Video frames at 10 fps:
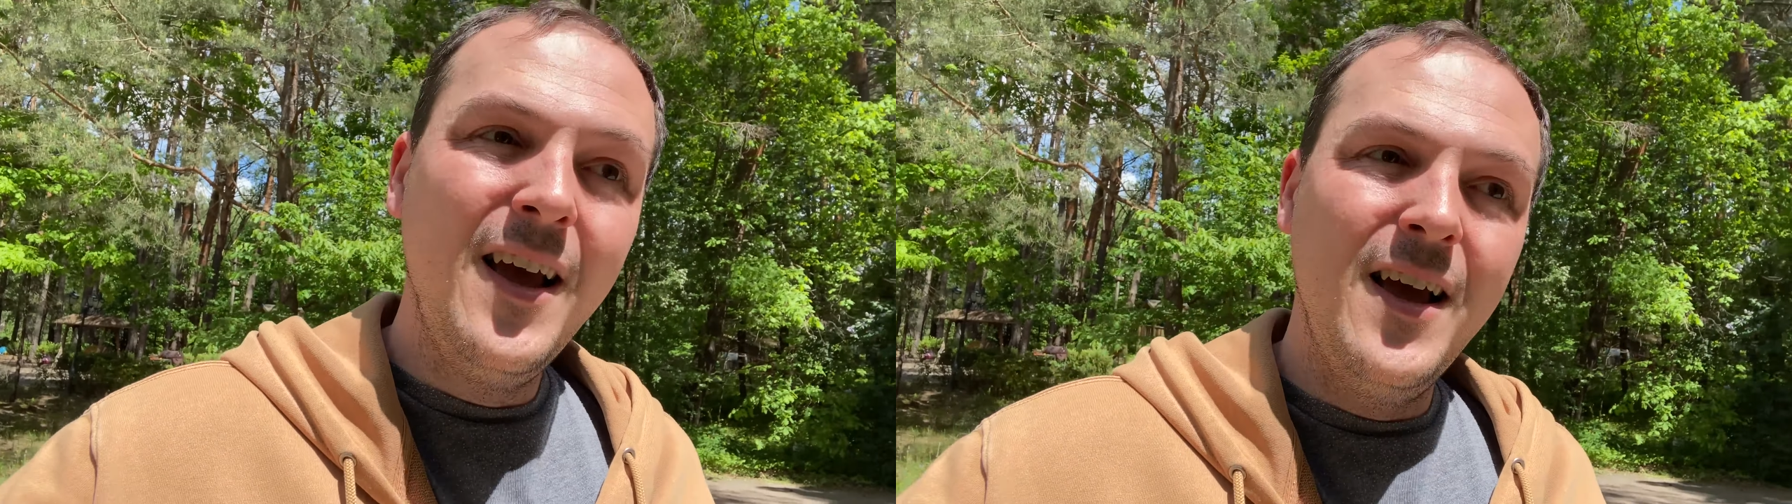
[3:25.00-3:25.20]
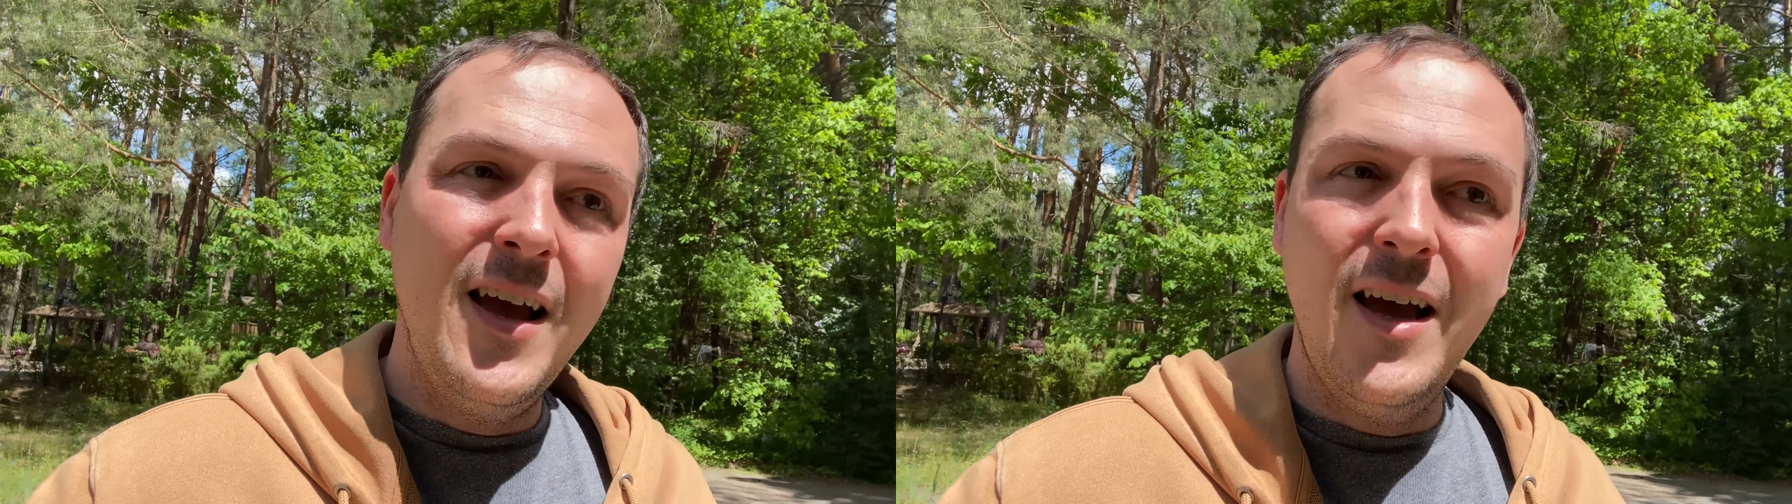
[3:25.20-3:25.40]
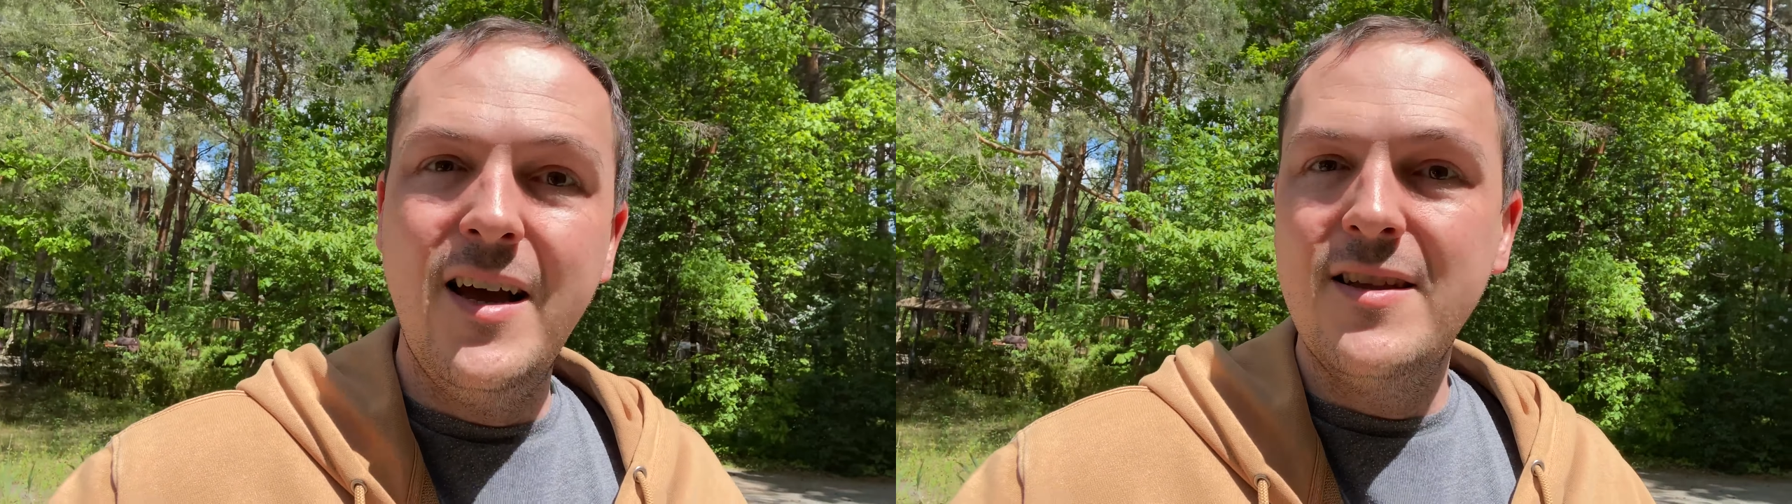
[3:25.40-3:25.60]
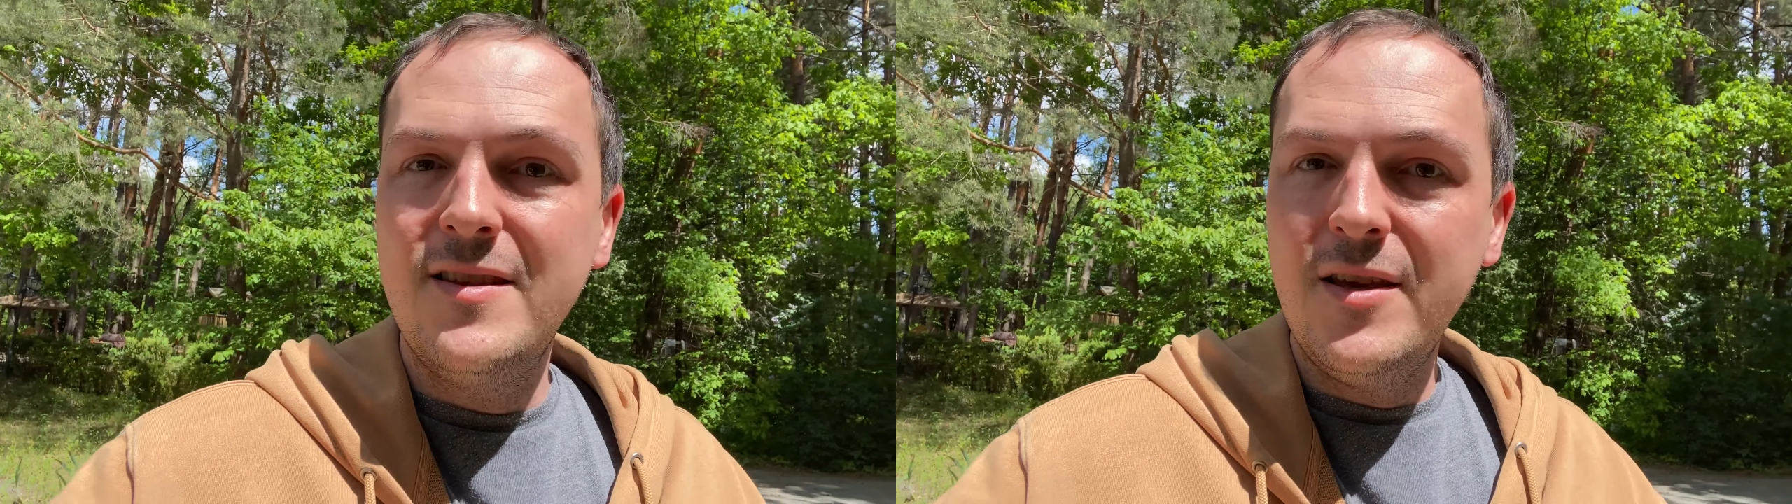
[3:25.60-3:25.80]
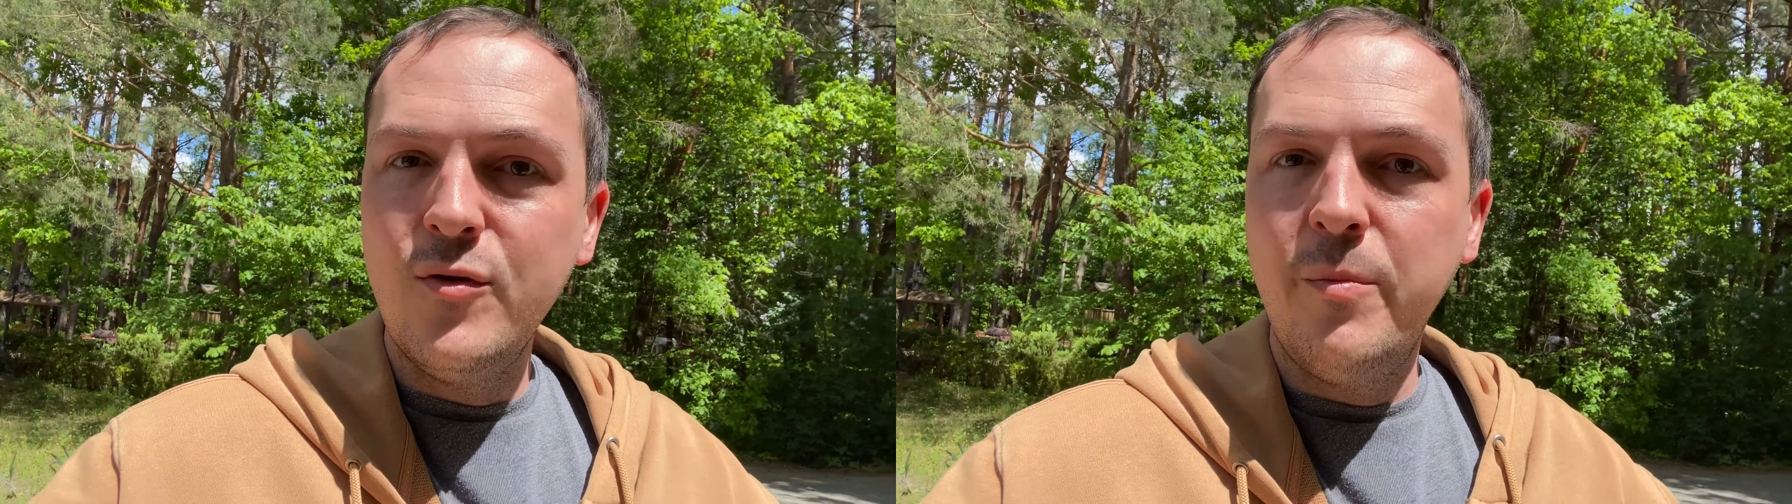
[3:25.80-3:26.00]
and
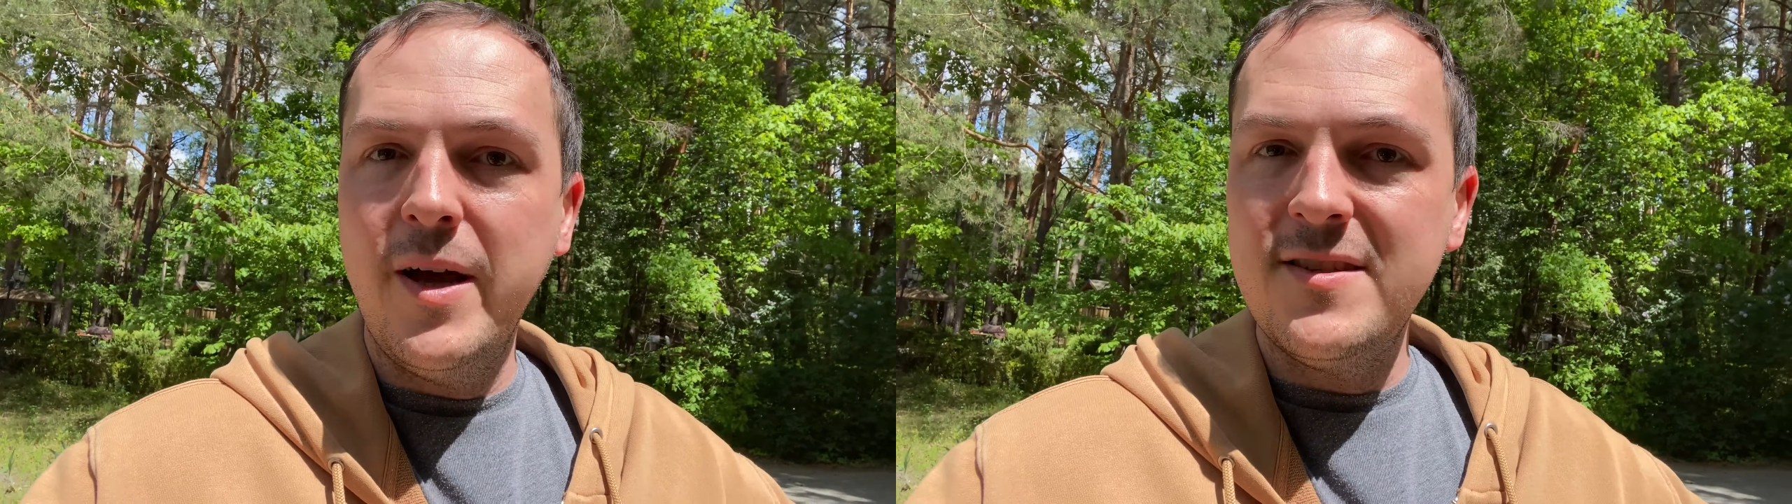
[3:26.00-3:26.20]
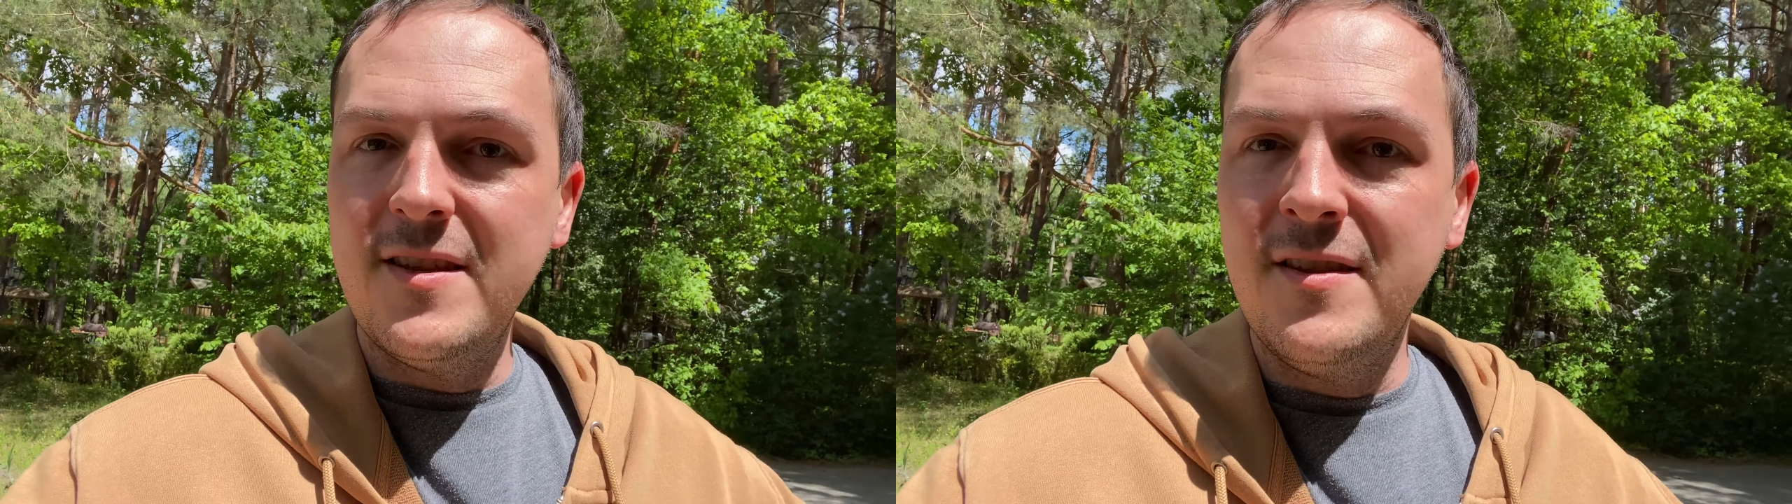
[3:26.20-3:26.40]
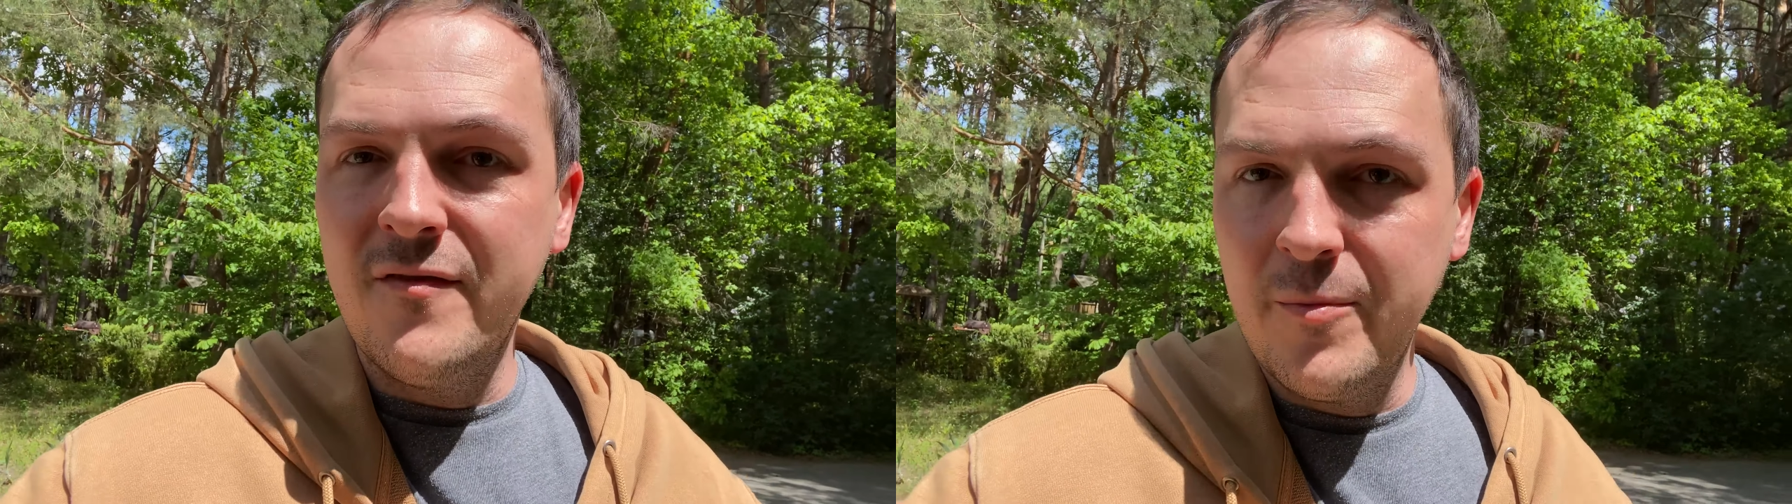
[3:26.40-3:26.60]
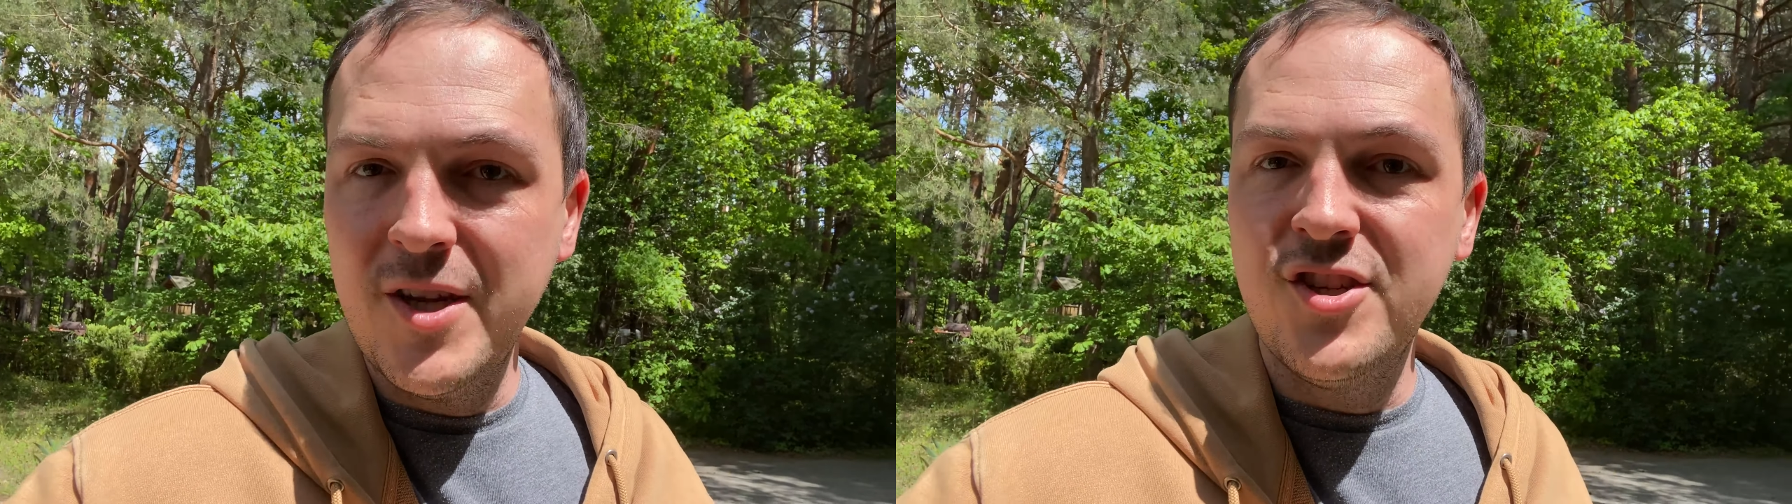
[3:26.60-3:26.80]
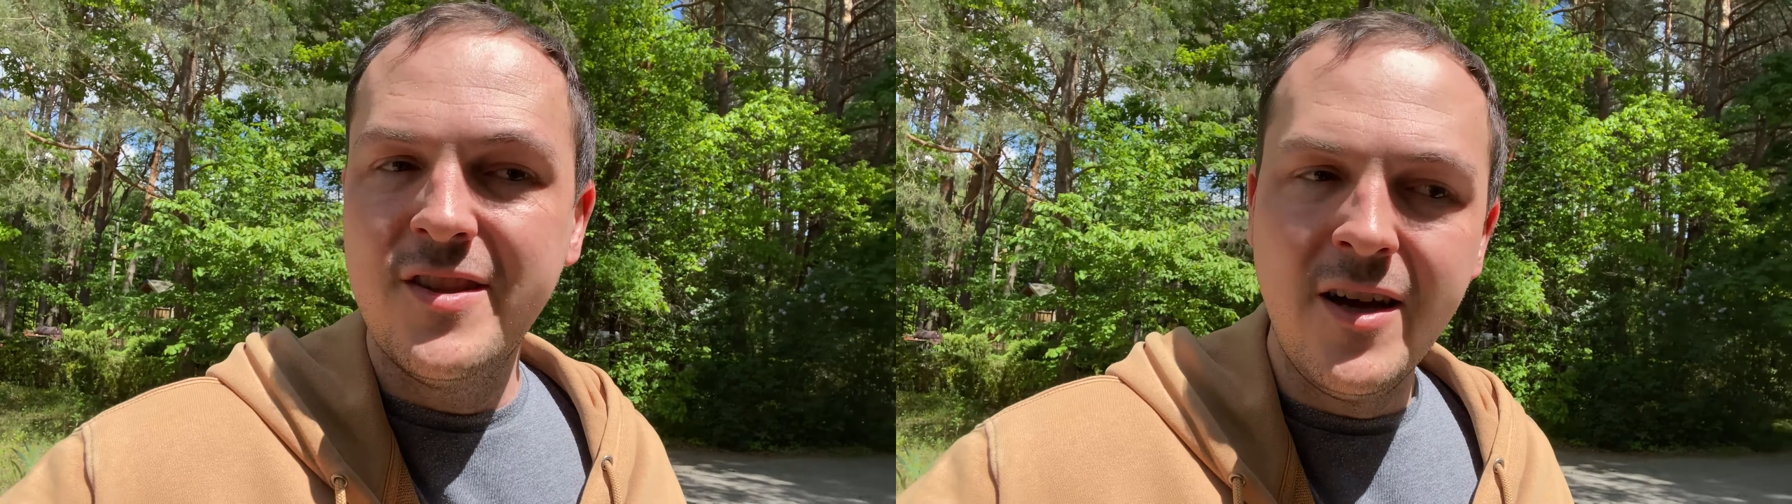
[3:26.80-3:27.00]
he will pass that information